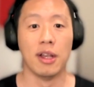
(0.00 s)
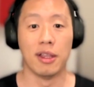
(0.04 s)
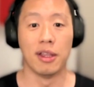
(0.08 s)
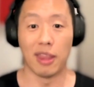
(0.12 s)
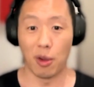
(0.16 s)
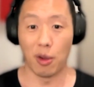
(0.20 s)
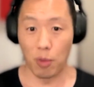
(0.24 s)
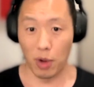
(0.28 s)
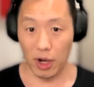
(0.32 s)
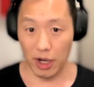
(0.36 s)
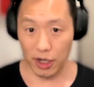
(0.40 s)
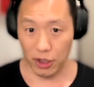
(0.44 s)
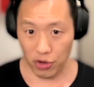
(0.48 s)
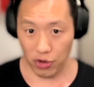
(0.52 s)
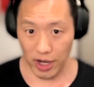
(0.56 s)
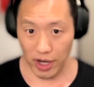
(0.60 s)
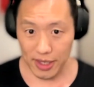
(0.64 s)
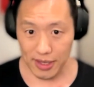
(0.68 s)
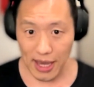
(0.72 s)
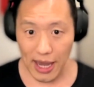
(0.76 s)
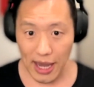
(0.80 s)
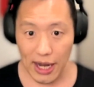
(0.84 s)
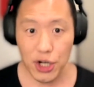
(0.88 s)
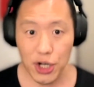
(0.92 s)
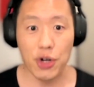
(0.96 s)
They wanted
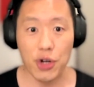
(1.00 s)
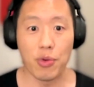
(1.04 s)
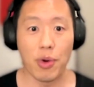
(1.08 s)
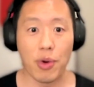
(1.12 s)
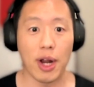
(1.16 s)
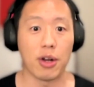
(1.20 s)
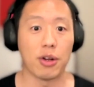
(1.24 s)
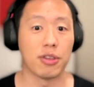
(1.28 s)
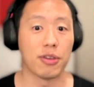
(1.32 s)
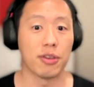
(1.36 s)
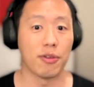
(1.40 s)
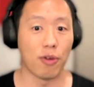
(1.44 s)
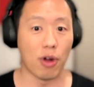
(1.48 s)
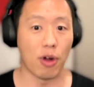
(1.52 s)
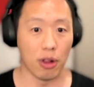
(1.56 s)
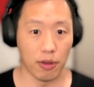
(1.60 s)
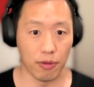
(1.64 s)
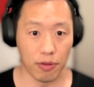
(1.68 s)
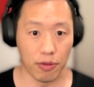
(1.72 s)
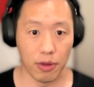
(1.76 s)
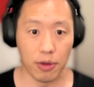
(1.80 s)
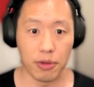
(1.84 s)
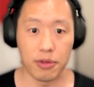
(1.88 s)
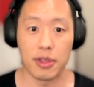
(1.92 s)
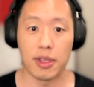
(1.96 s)
transaction records of all
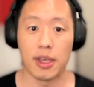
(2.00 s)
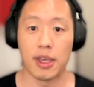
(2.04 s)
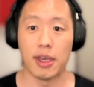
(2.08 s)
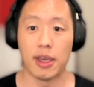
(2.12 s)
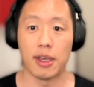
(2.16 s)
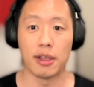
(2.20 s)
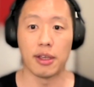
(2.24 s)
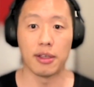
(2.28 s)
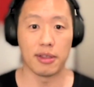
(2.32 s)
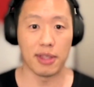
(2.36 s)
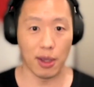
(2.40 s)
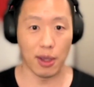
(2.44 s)
of those things.